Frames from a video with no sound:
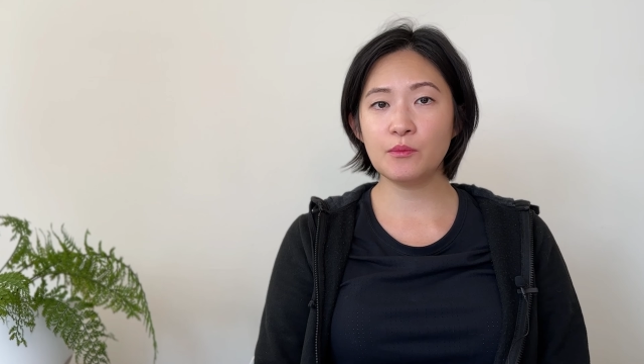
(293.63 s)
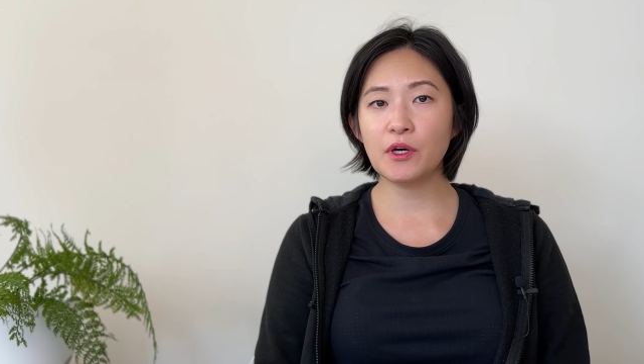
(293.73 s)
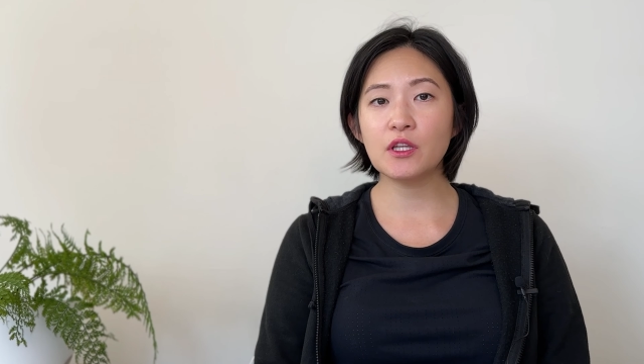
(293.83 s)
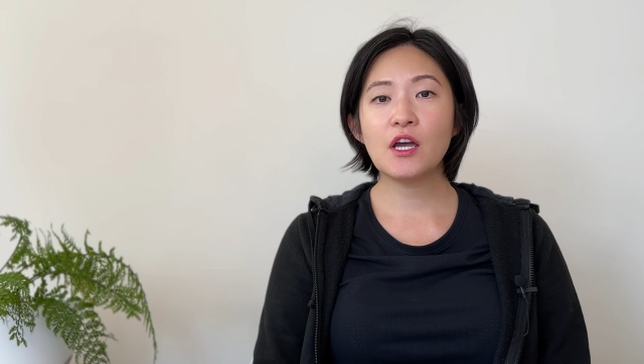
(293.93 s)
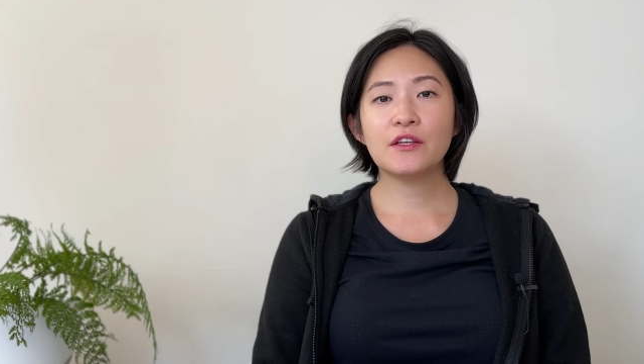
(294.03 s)

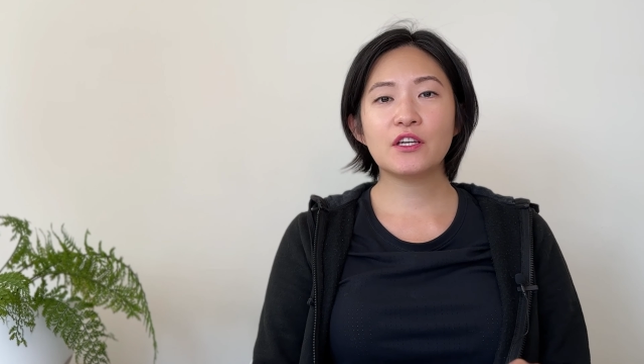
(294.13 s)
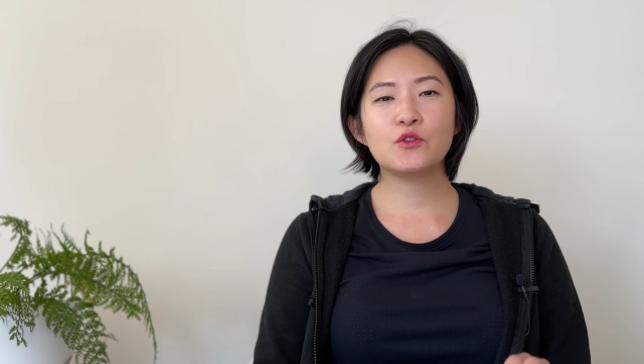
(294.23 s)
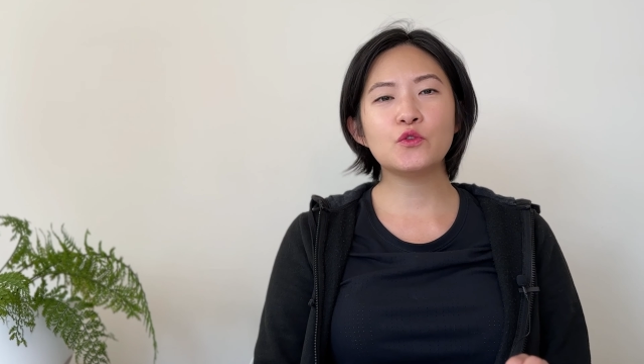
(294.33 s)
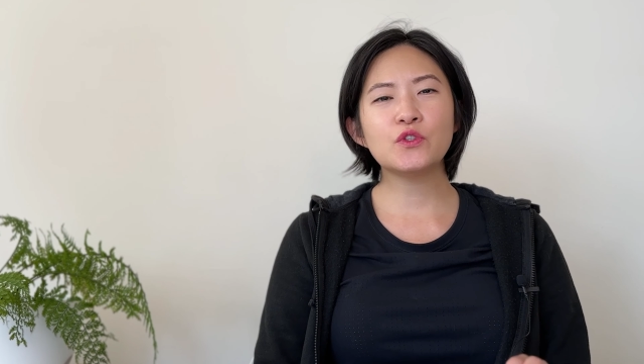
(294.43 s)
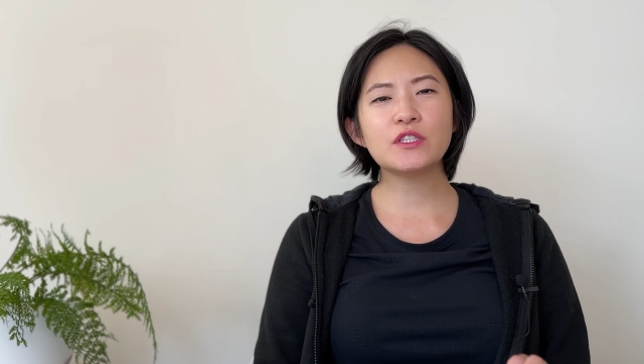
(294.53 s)
but they
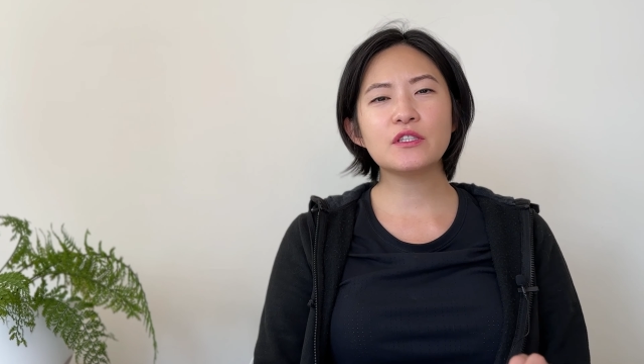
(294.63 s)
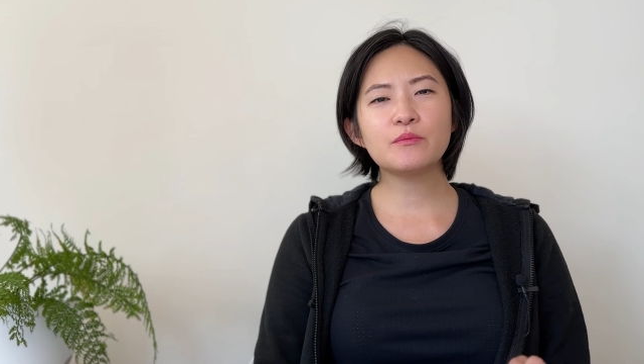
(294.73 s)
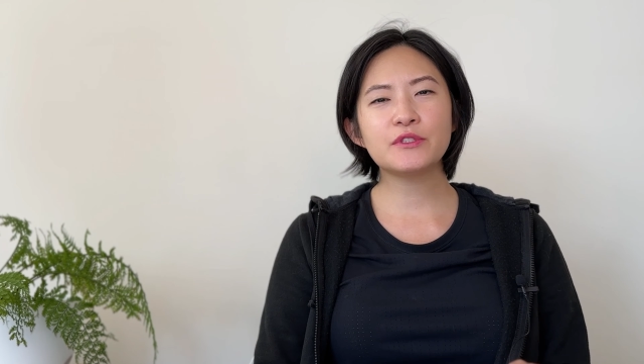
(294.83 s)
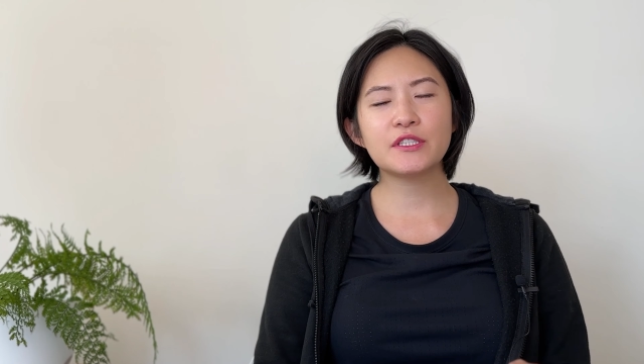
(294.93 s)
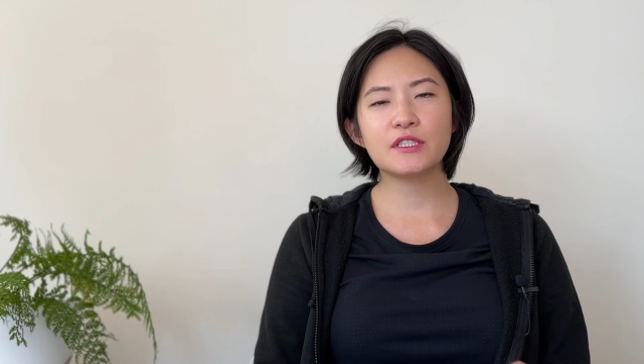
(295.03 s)
do need
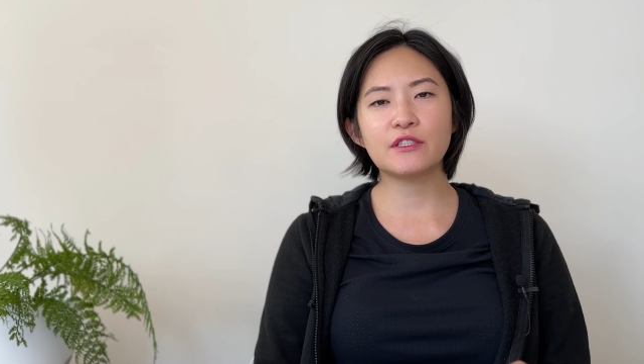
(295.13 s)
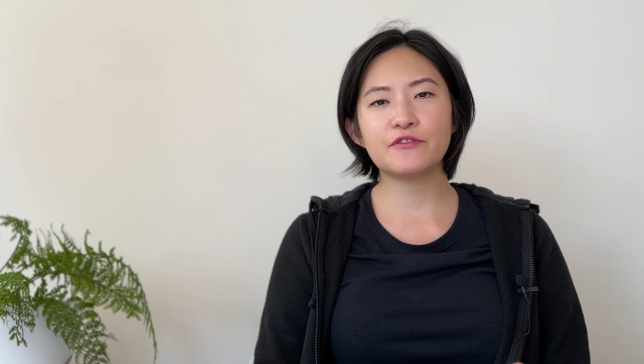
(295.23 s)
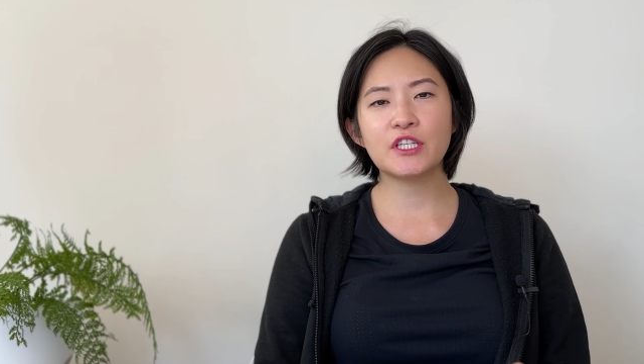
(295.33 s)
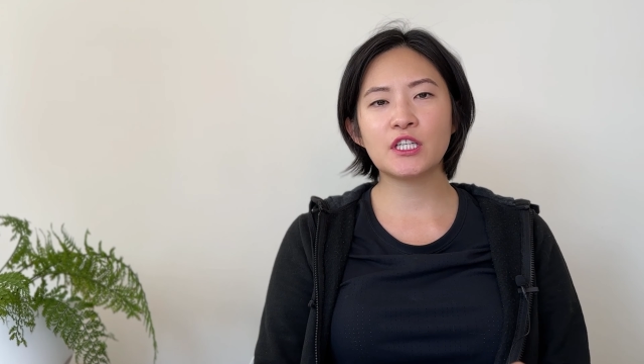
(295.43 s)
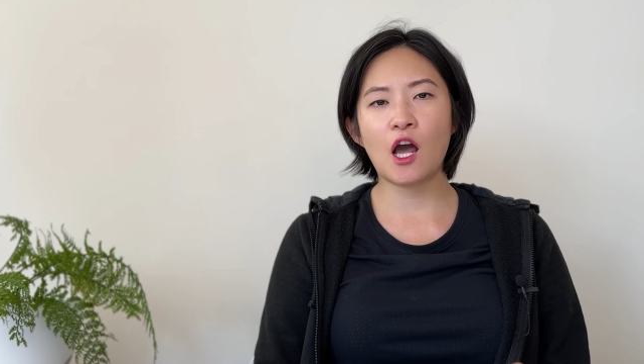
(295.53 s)
some
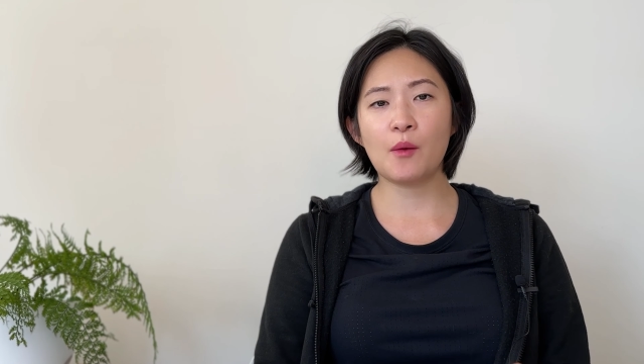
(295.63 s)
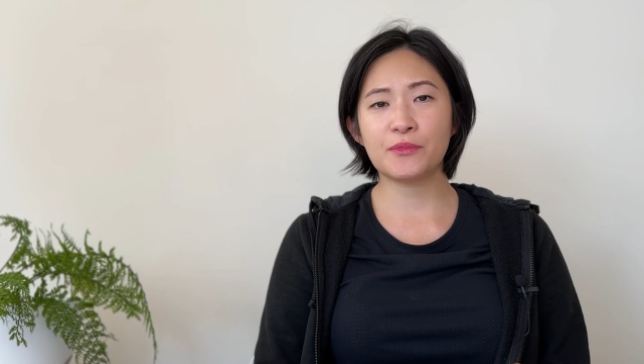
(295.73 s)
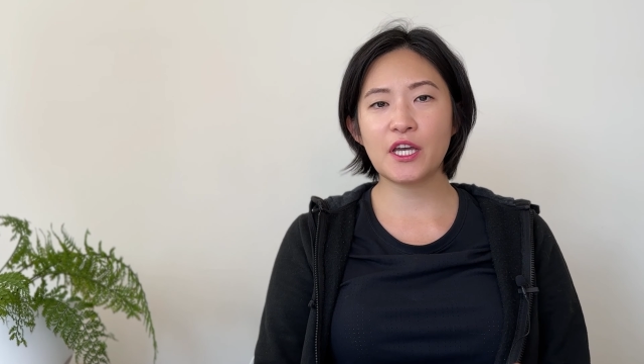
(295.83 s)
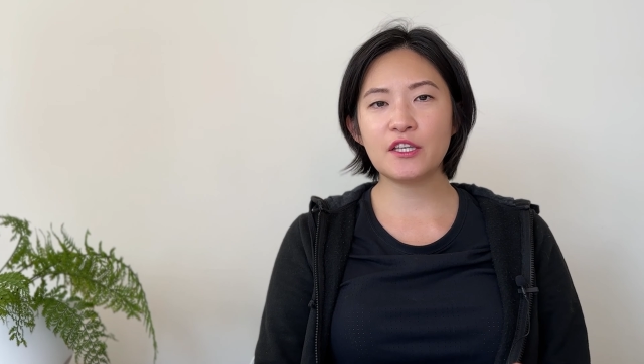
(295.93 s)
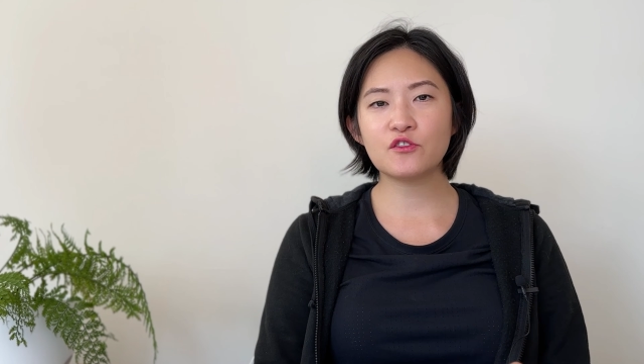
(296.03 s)
significant
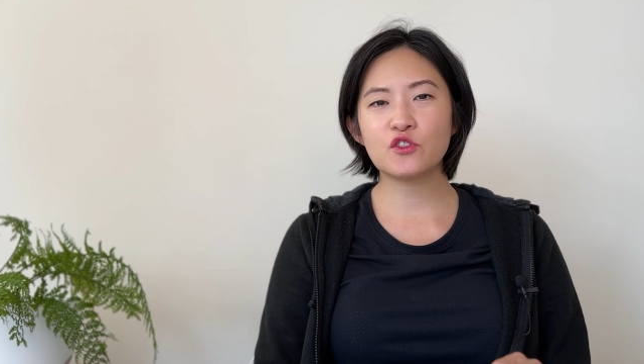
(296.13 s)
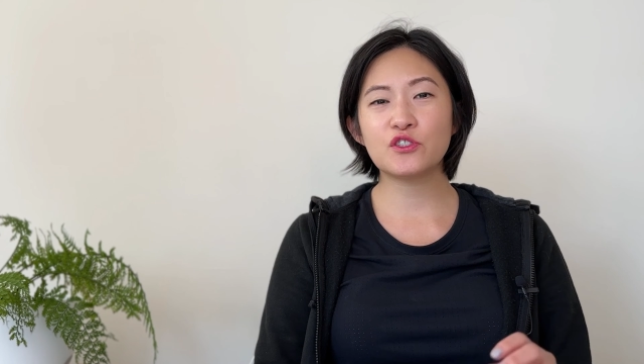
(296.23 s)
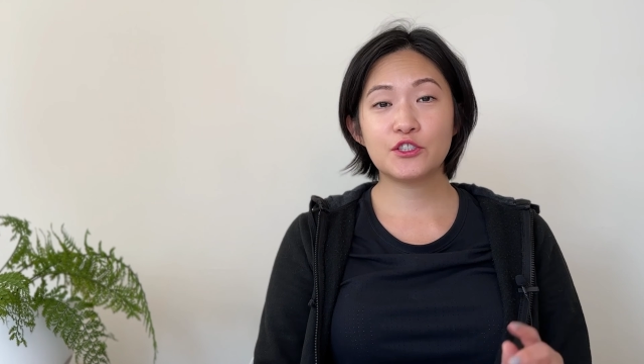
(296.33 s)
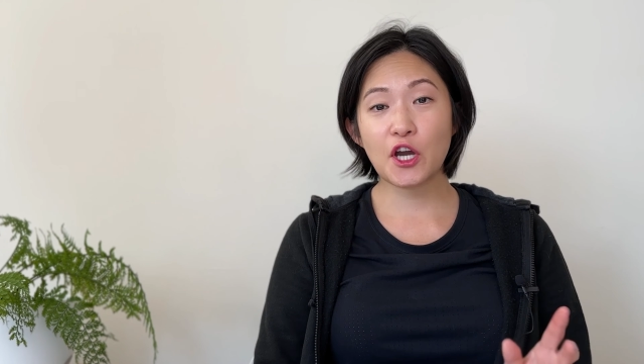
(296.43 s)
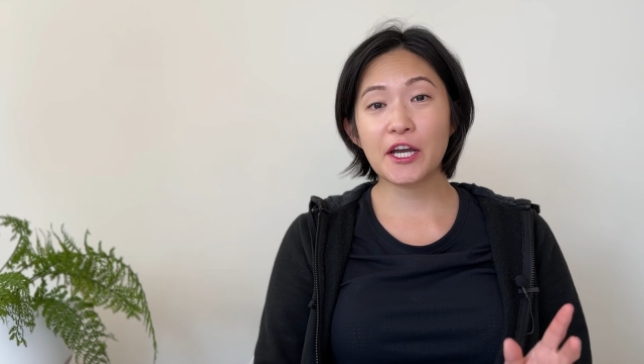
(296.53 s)
updates to
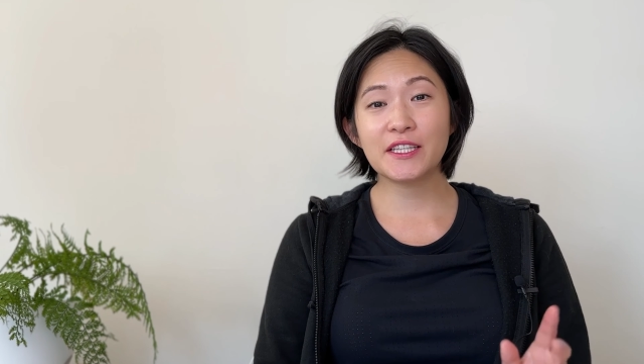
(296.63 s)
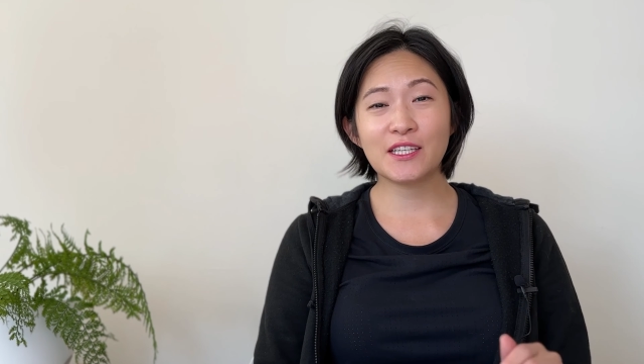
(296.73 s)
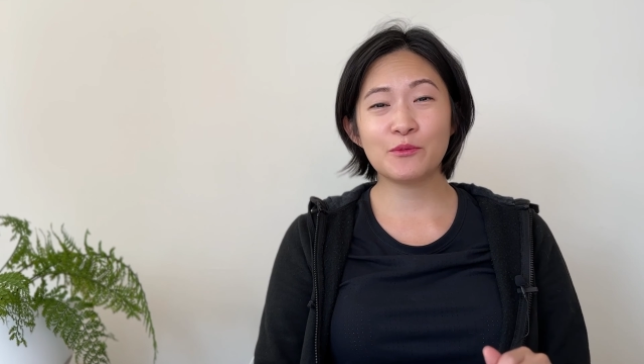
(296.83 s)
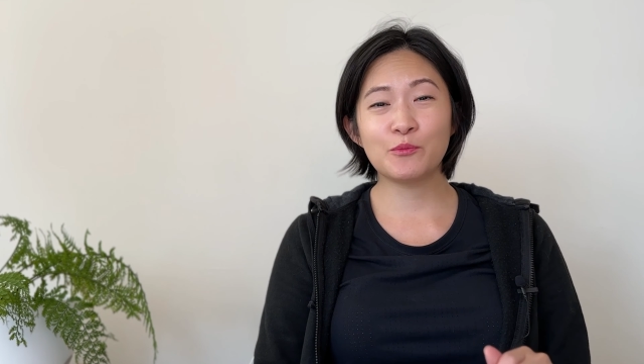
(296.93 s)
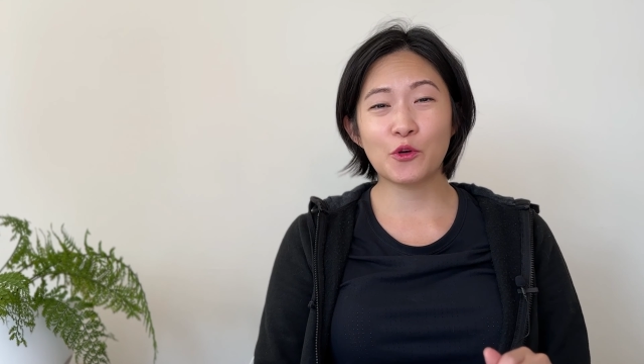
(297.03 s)
shine
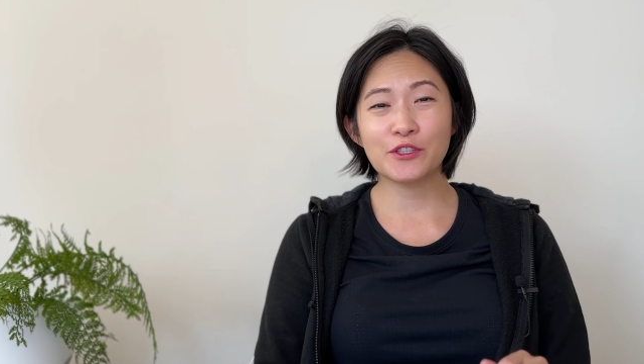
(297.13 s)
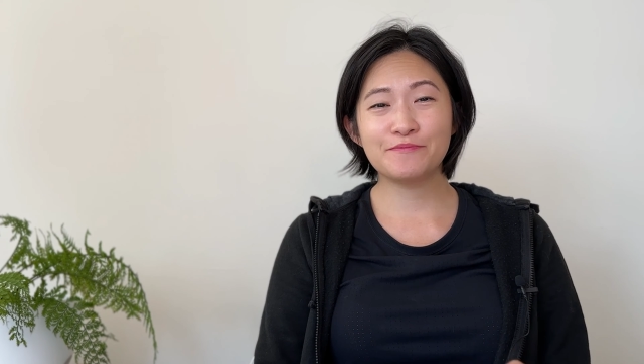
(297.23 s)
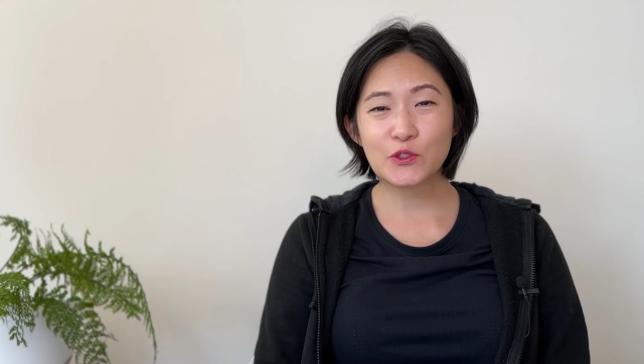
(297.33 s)
even more.